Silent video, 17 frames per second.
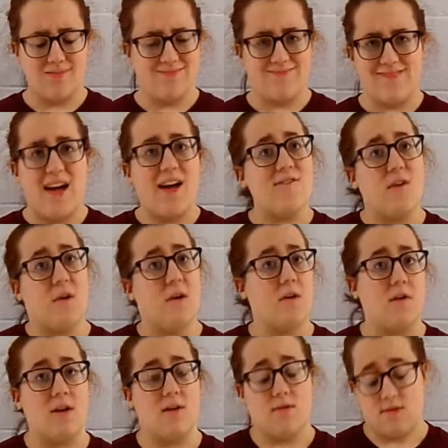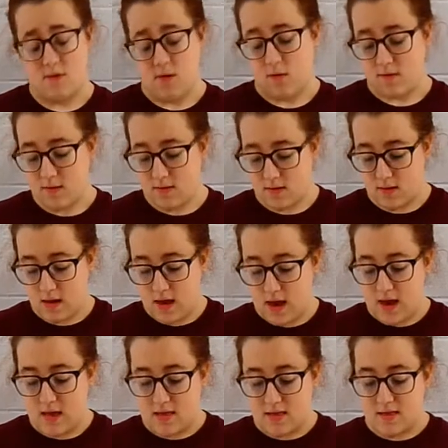not very great results.
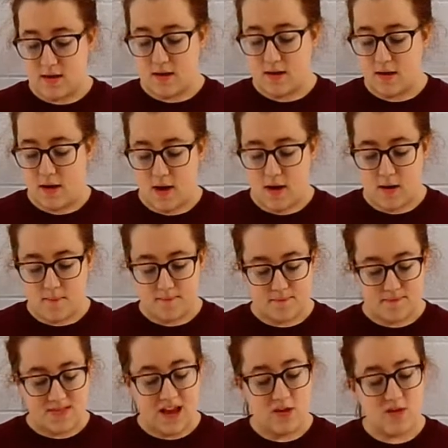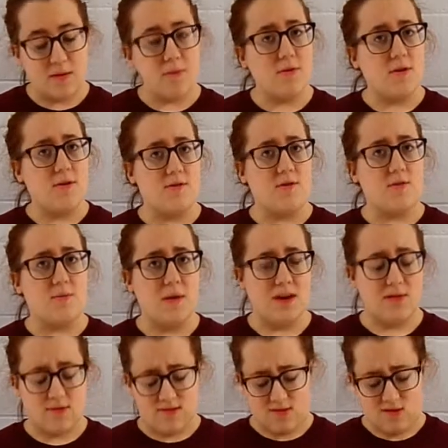They only produced
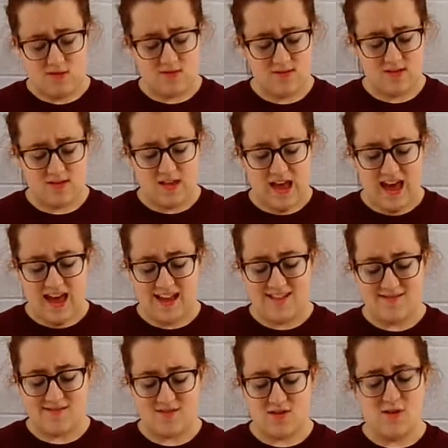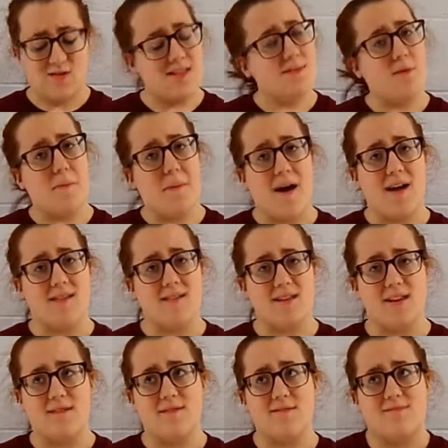weak results, and though they were
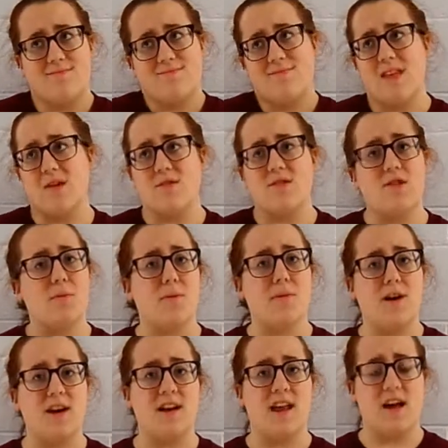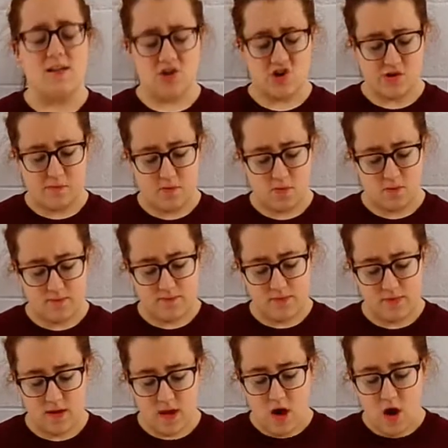positive, they were still pretty negligible.
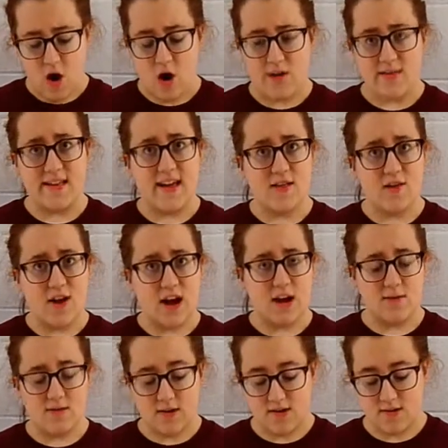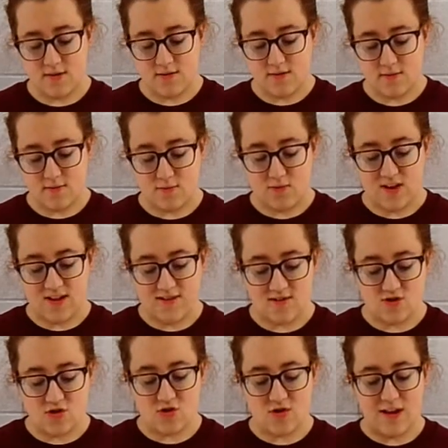On the other hand,
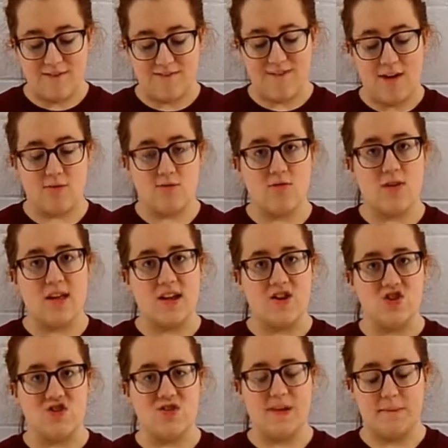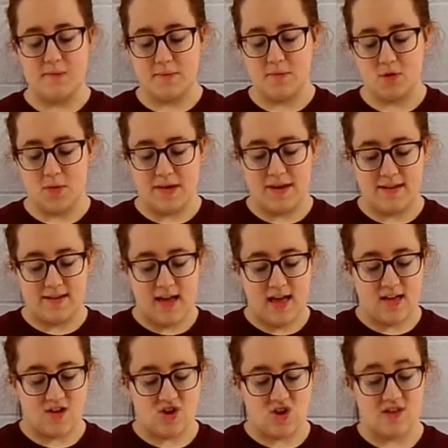researchers have found relationships between
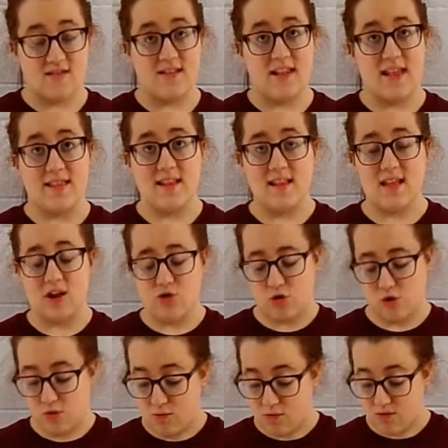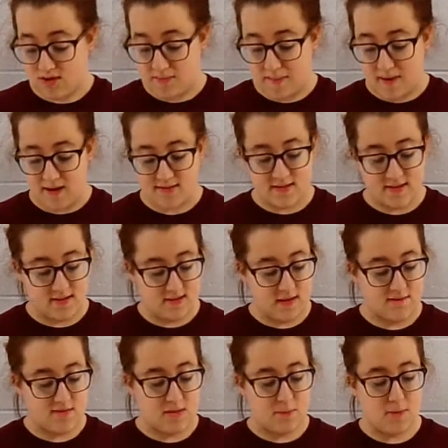intelligence and the electrical responses
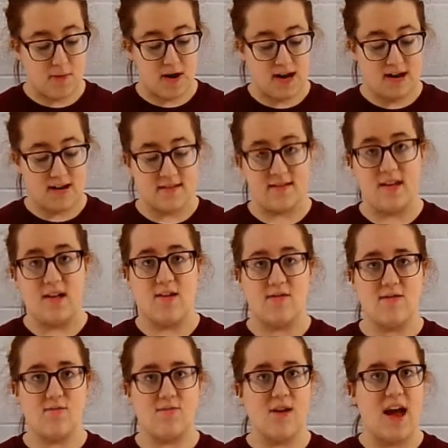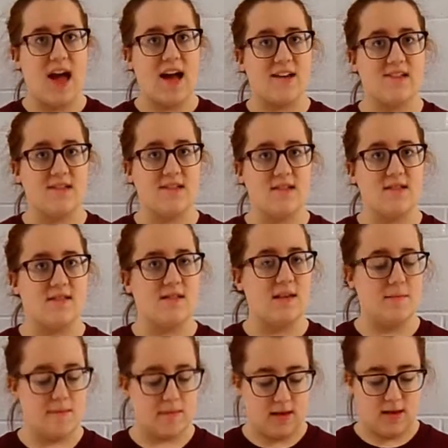of the brain and cells' reaction to
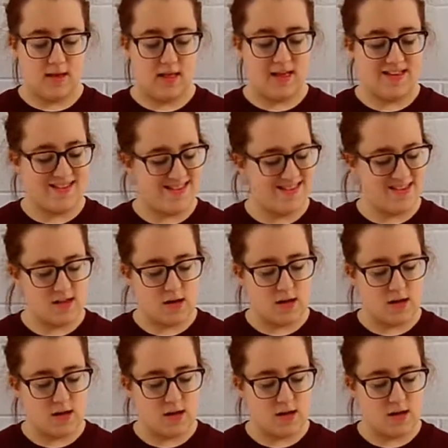stimulus.